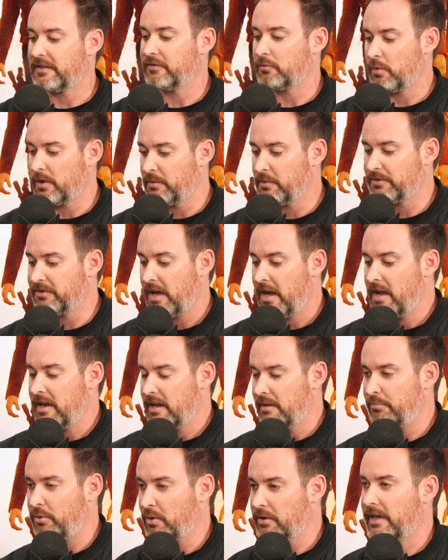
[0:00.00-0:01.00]
is one of the most
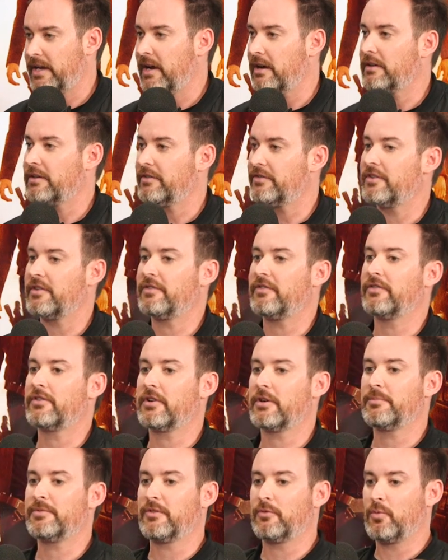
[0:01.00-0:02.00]
important characters just in
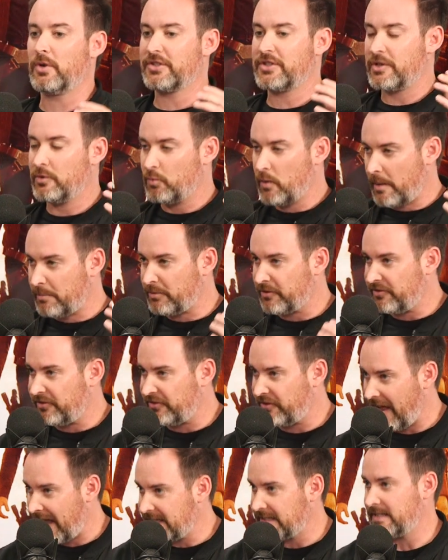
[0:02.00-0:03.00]
terms of what she
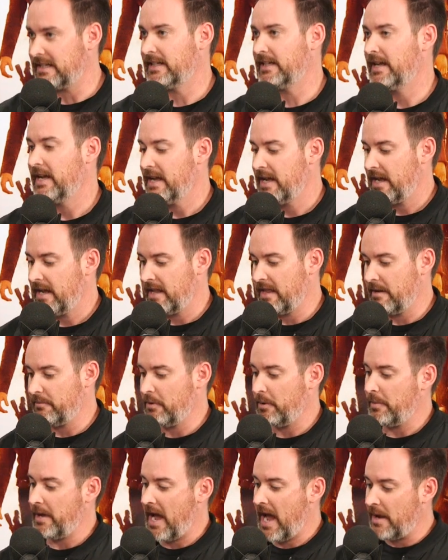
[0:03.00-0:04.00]
represented in that
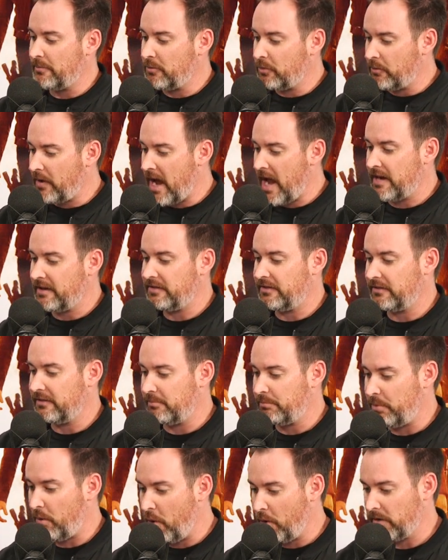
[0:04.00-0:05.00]
moment. Admiral Raddus is
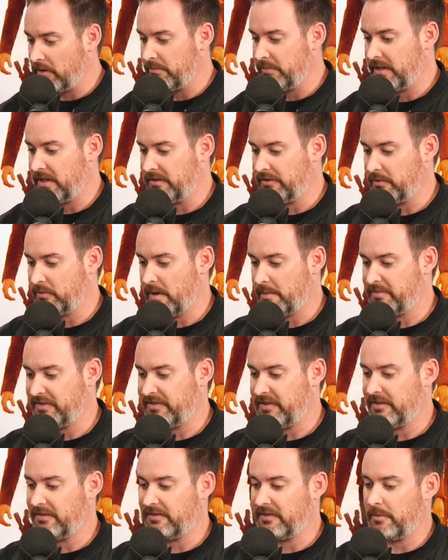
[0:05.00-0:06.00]
important because it
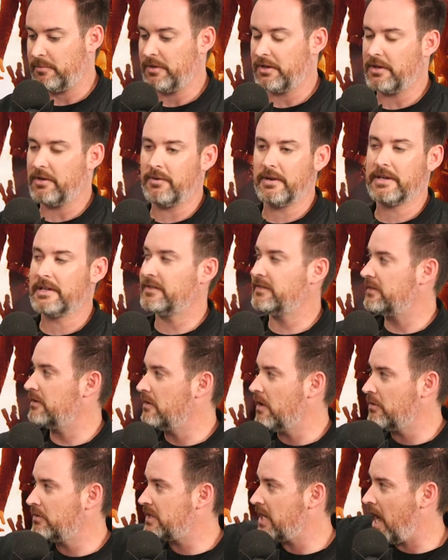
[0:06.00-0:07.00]
represents someone going, it's
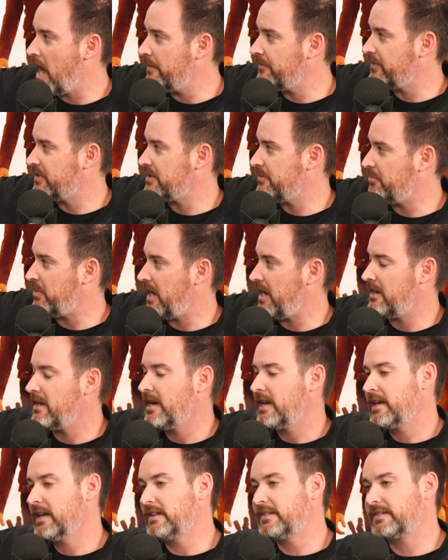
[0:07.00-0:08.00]
no time for debate,
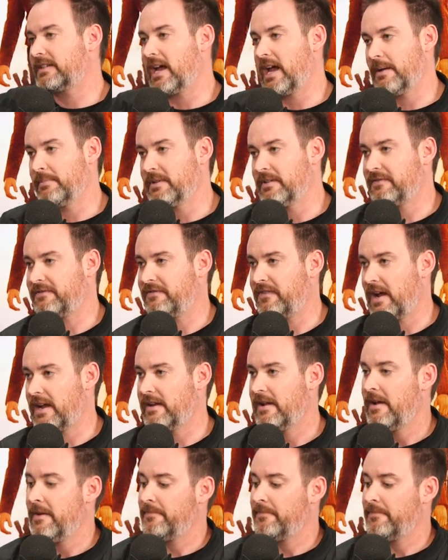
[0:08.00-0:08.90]
it's time to fight.